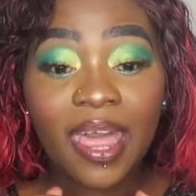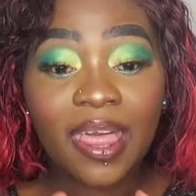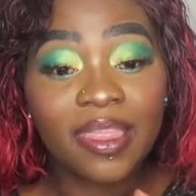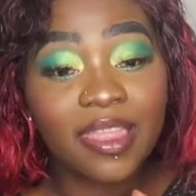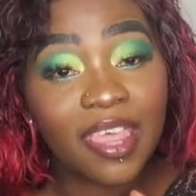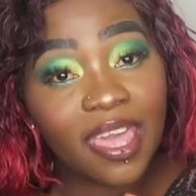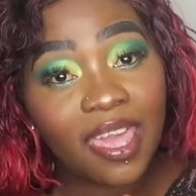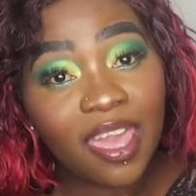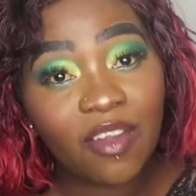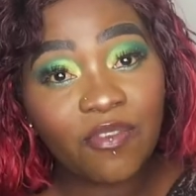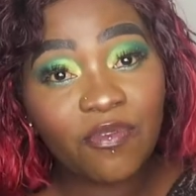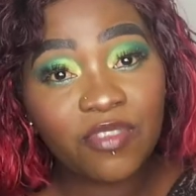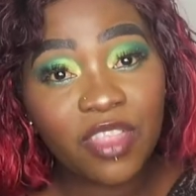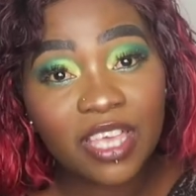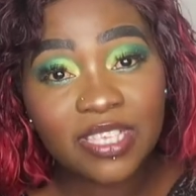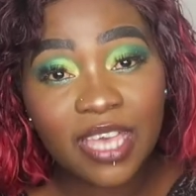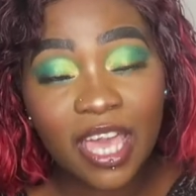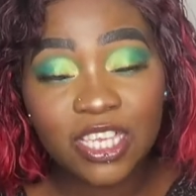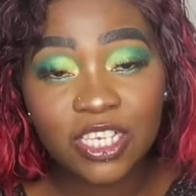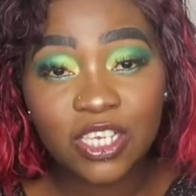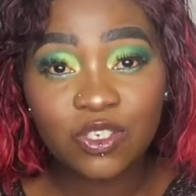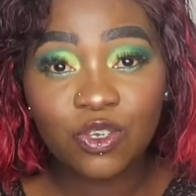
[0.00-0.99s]
They have nice
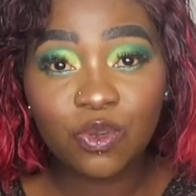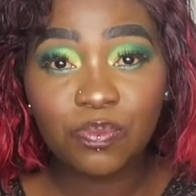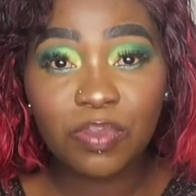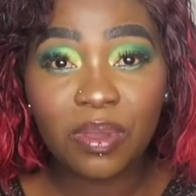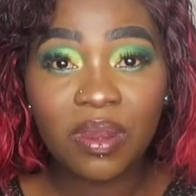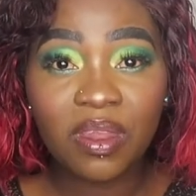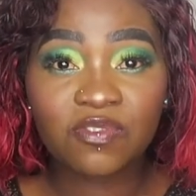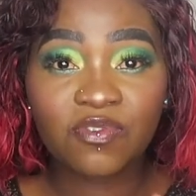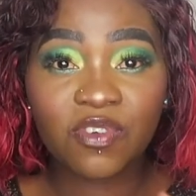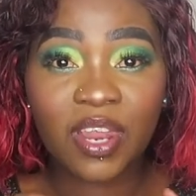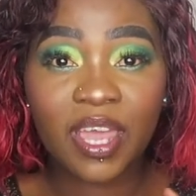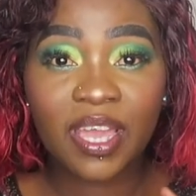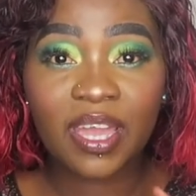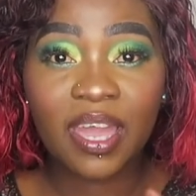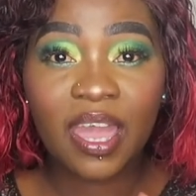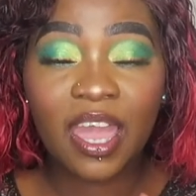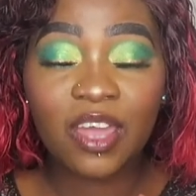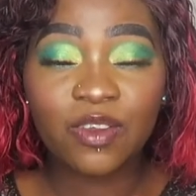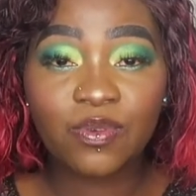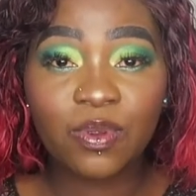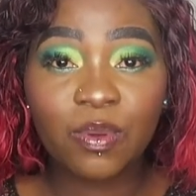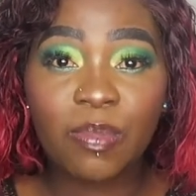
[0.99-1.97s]
eyeshadow palettes for like
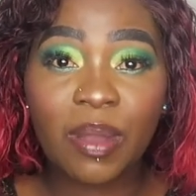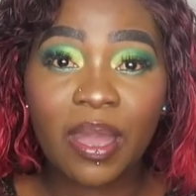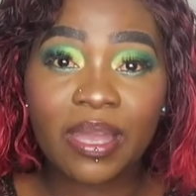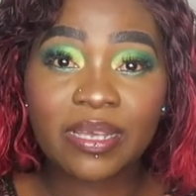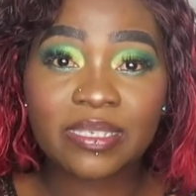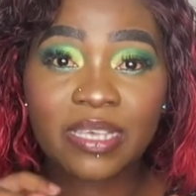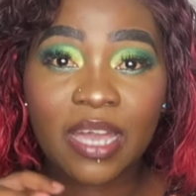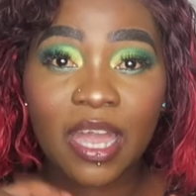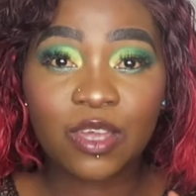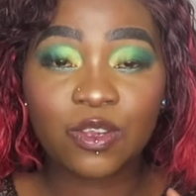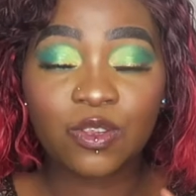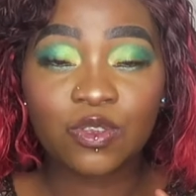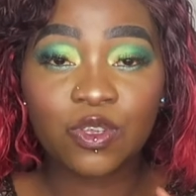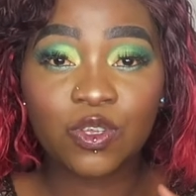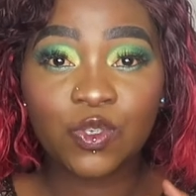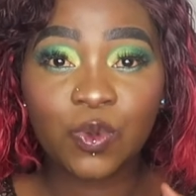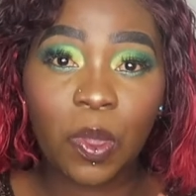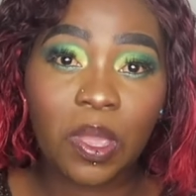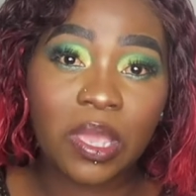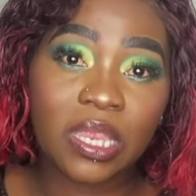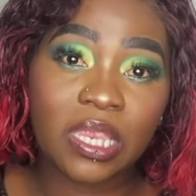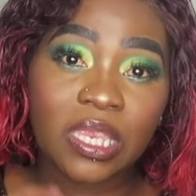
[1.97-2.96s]
$100,
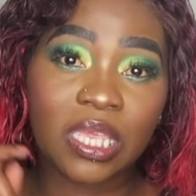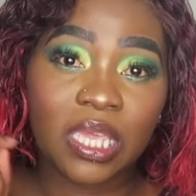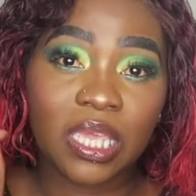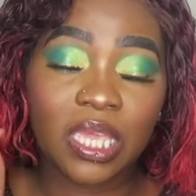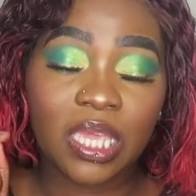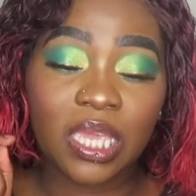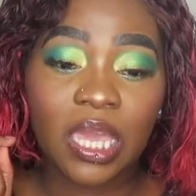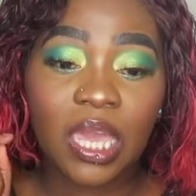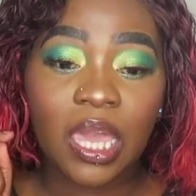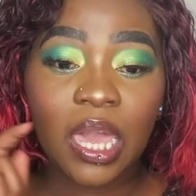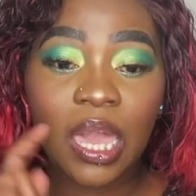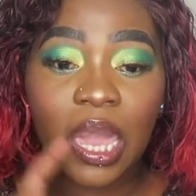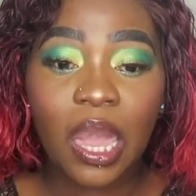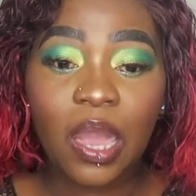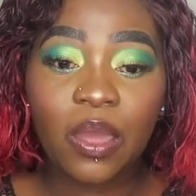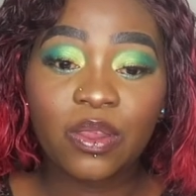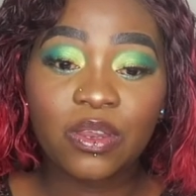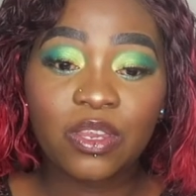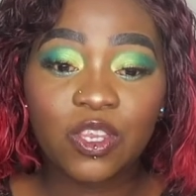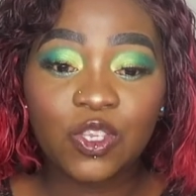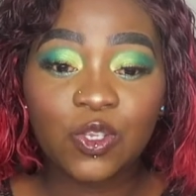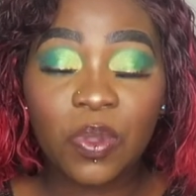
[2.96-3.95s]
$120,
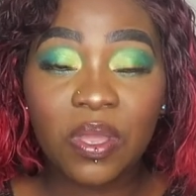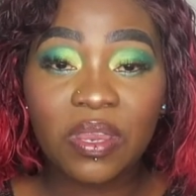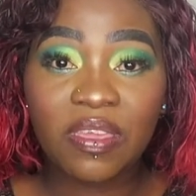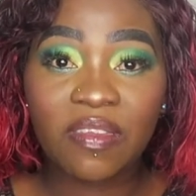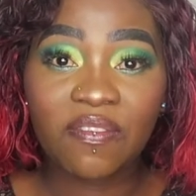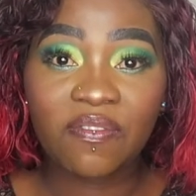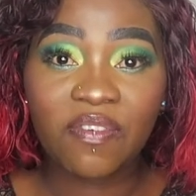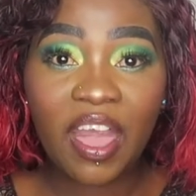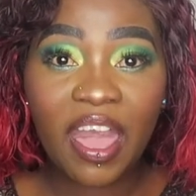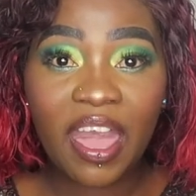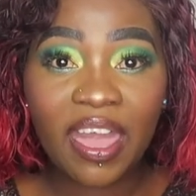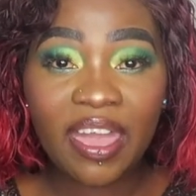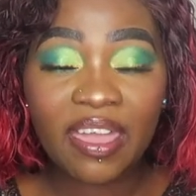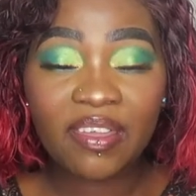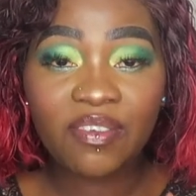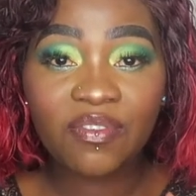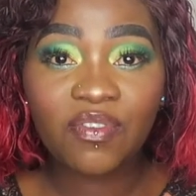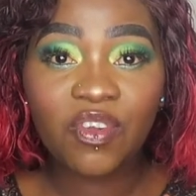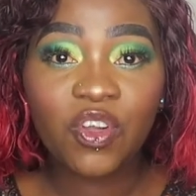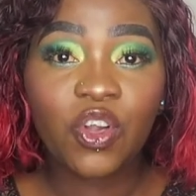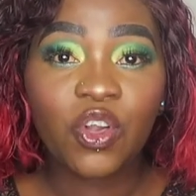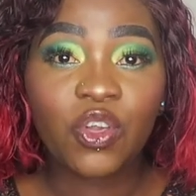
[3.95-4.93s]
$125.